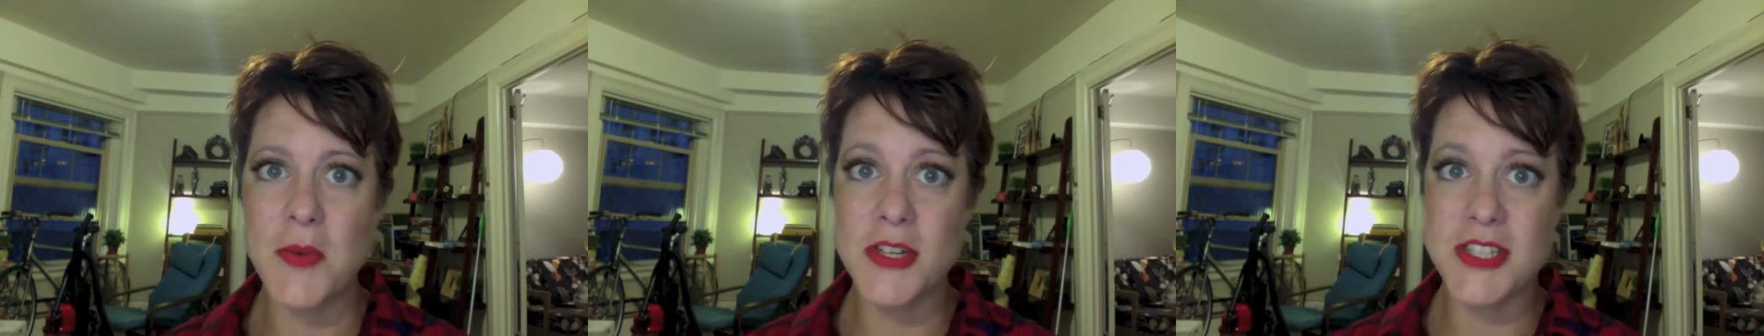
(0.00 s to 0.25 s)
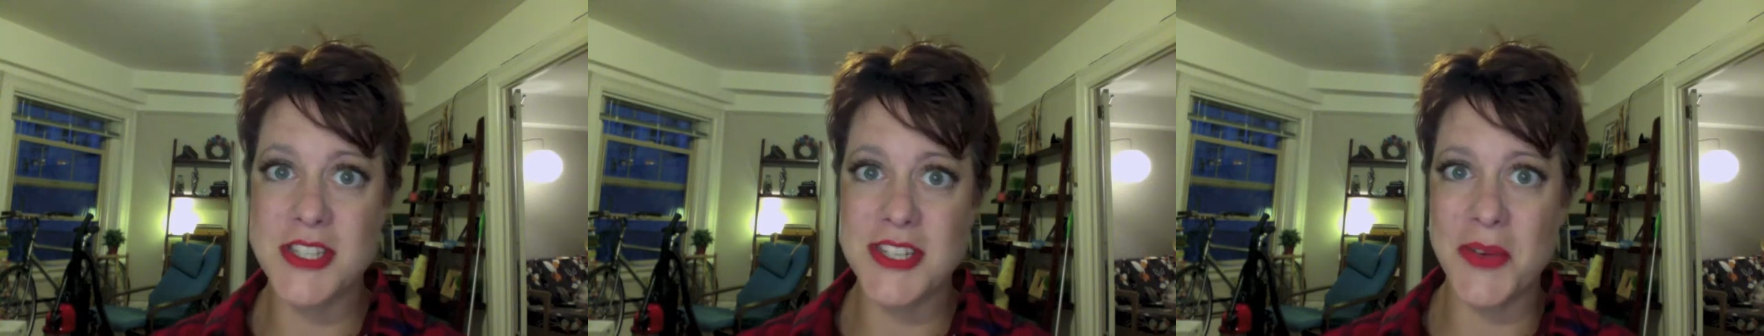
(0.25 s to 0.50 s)
we're
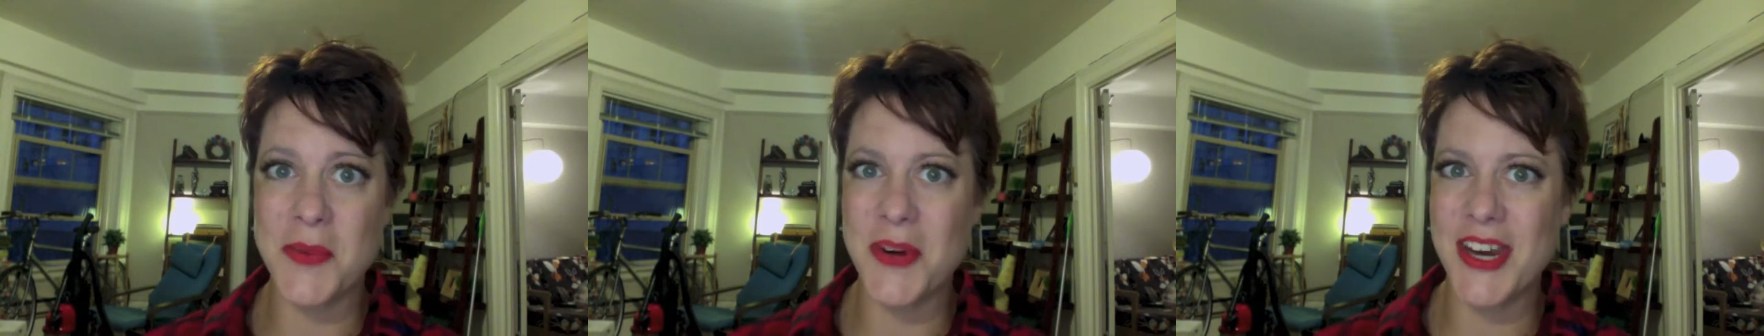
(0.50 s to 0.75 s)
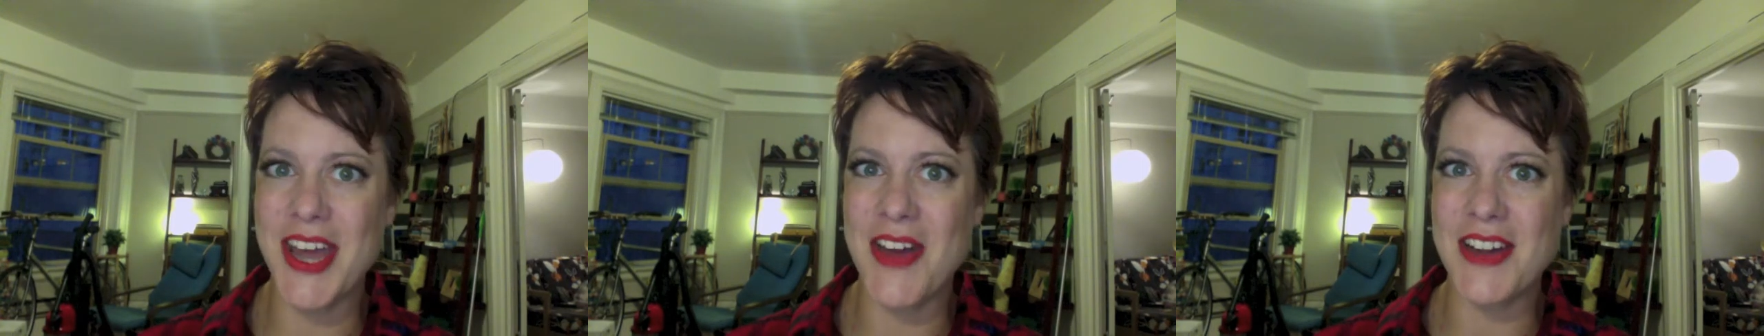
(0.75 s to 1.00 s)
still
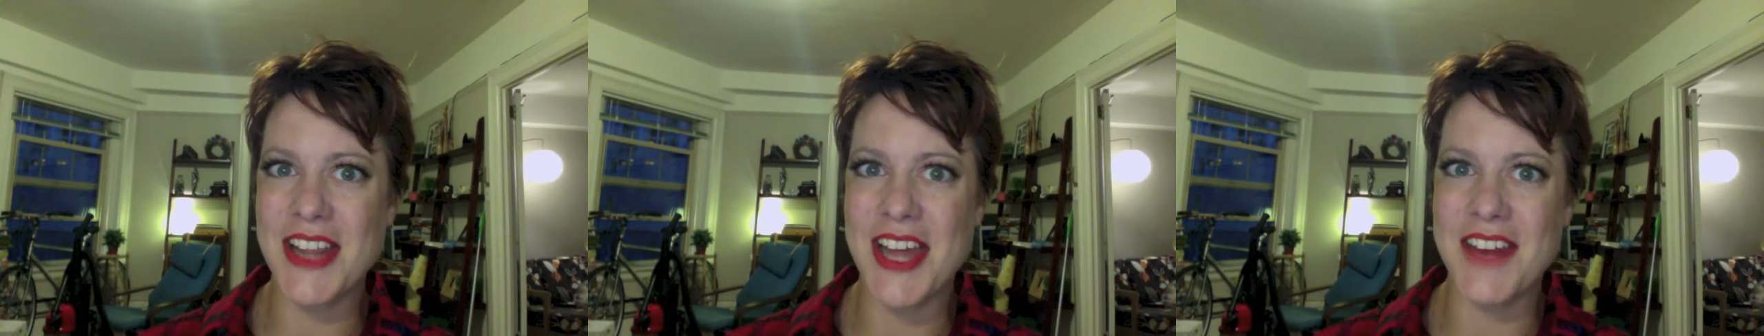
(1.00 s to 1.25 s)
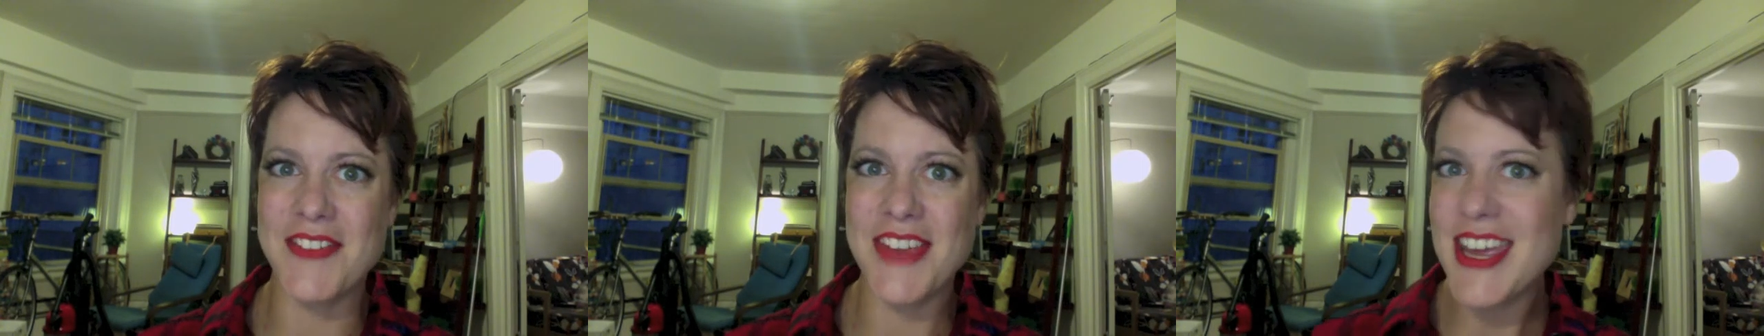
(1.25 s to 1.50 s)
working out a
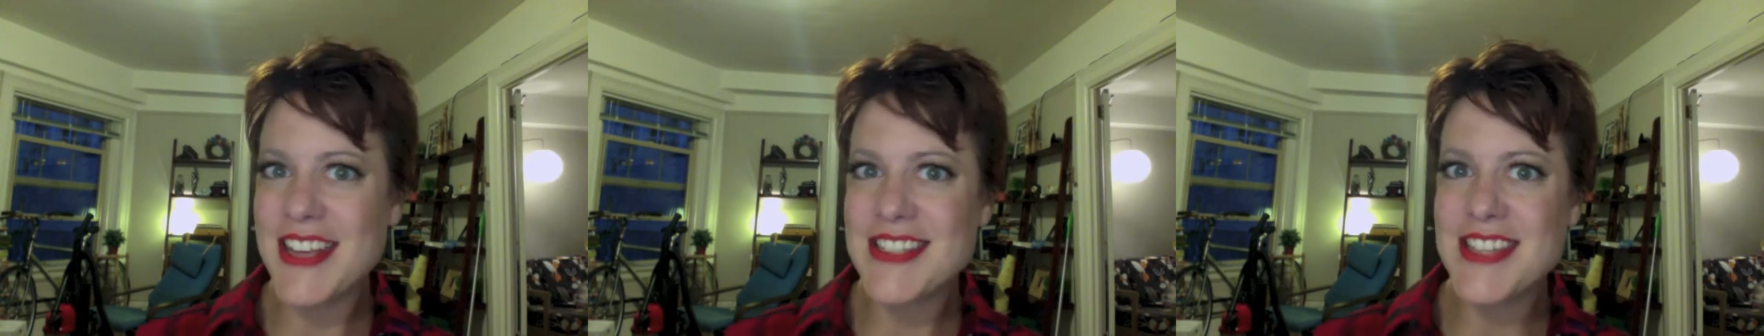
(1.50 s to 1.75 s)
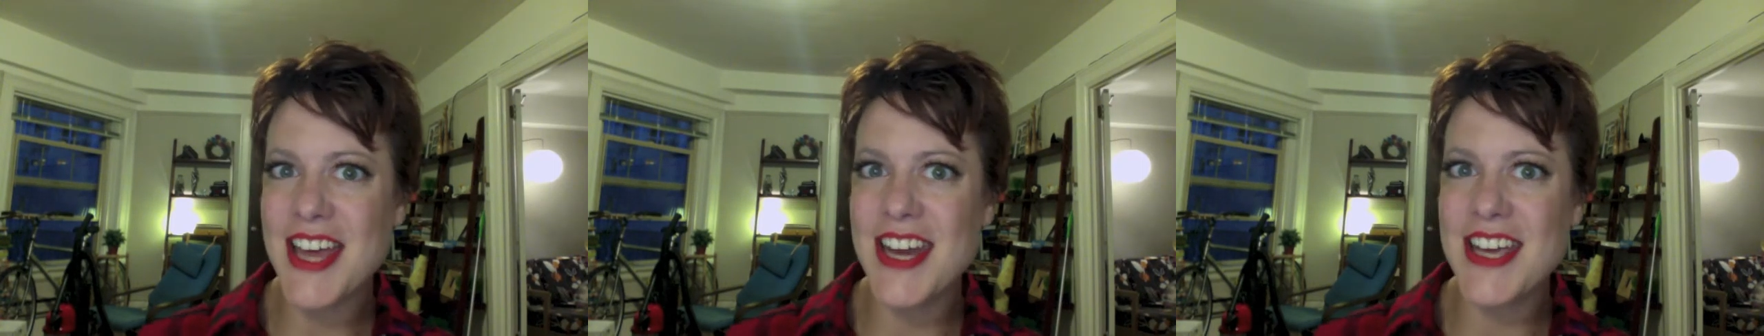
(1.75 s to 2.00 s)
lot of kinks
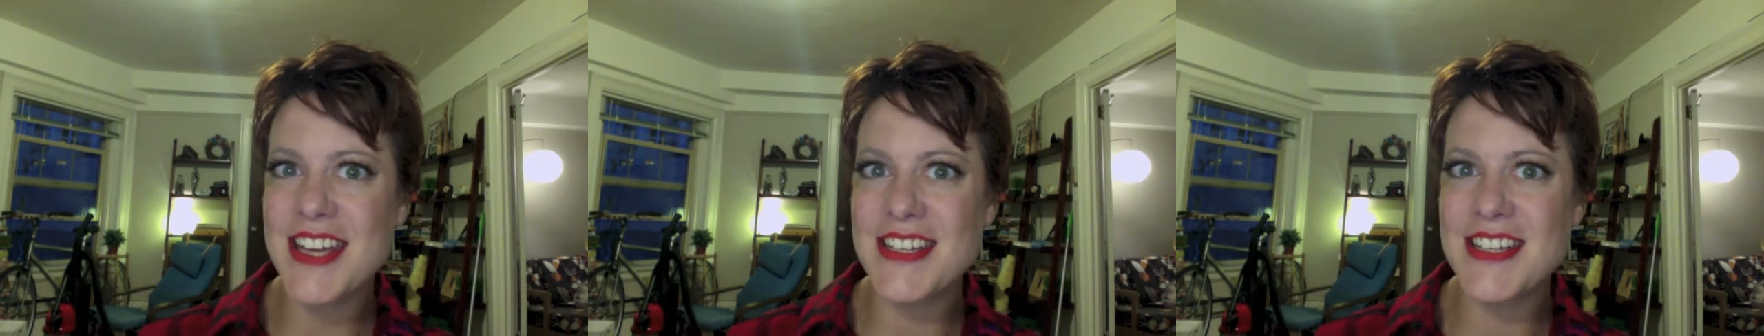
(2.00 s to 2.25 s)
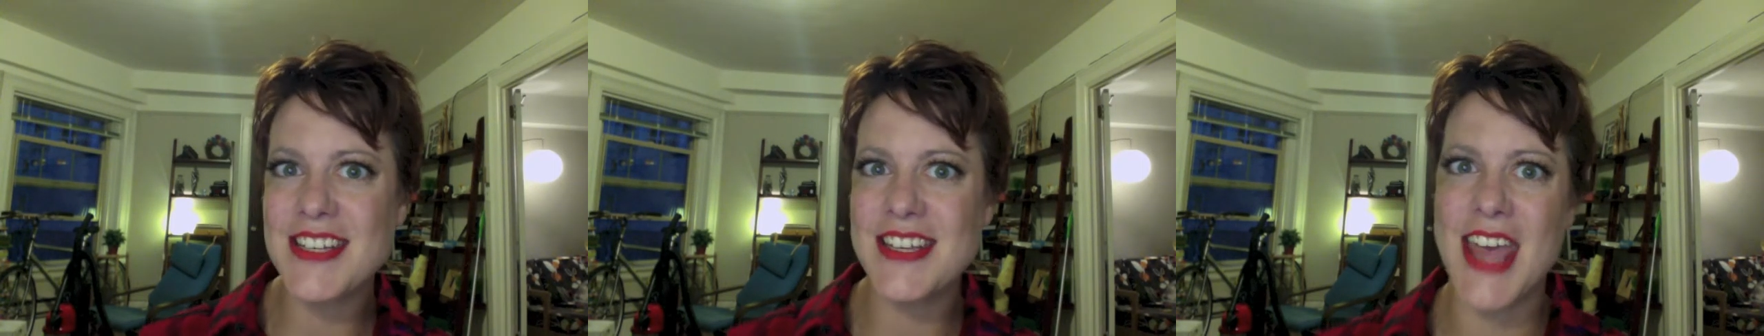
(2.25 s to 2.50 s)
on it,